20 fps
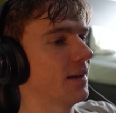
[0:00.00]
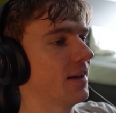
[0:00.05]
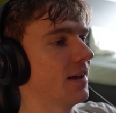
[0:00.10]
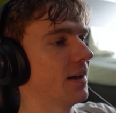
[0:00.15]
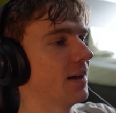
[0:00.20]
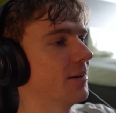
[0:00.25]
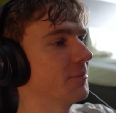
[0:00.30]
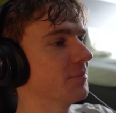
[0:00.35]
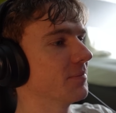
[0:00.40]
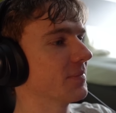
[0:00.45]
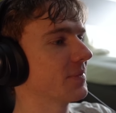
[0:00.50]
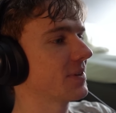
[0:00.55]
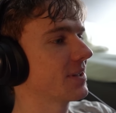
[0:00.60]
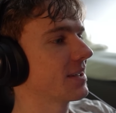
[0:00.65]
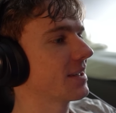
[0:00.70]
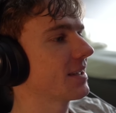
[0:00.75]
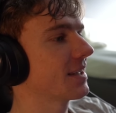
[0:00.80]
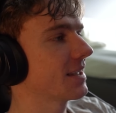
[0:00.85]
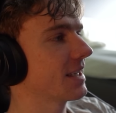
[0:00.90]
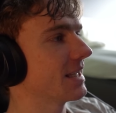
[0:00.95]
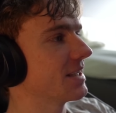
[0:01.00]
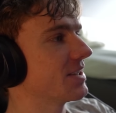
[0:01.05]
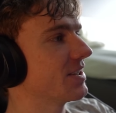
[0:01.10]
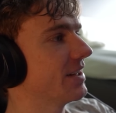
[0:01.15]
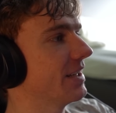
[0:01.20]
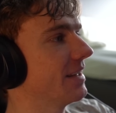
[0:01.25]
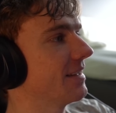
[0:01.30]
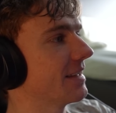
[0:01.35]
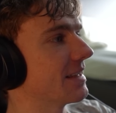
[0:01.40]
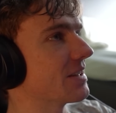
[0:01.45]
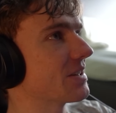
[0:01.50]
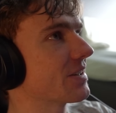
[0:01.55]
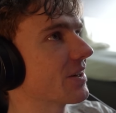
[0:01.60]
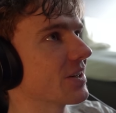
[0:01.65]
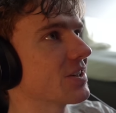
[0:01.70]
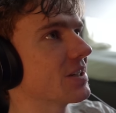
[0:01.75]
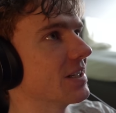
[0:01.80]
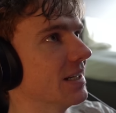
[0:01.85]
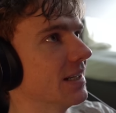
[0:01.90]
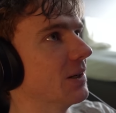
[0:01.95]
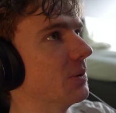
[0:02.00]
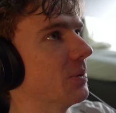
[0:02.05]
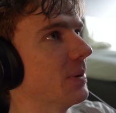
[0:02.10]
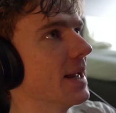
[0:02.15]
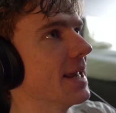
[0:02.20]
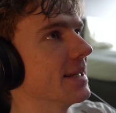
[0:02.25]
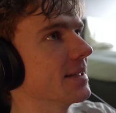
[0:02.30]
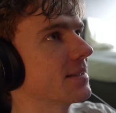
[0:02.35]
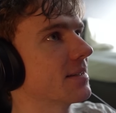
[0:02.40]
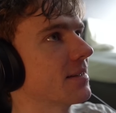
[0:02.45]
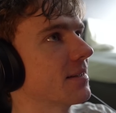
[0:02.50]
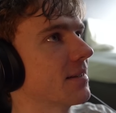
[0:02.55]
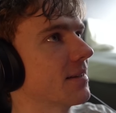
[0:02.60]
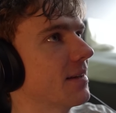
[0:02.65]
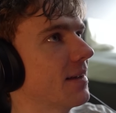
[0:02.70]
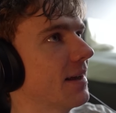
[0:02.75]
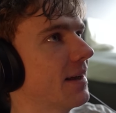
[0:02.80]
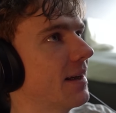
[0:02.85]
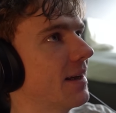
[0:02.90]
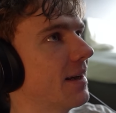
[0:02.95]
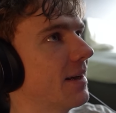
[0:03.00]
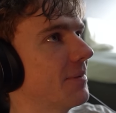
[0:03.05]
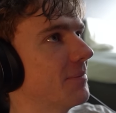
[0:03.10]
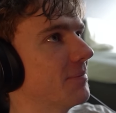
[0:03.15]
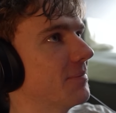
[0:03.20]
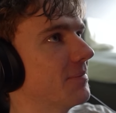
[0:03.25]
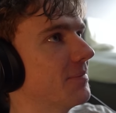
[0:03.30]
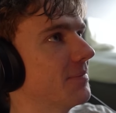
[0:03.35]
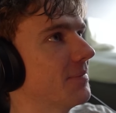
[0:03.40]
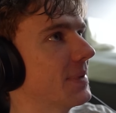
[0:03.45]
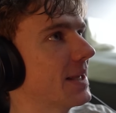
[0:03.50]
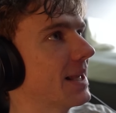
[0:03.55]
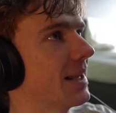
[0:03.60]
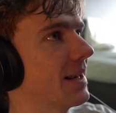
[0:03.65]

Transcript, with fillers: um, can cheat in such little ways, um,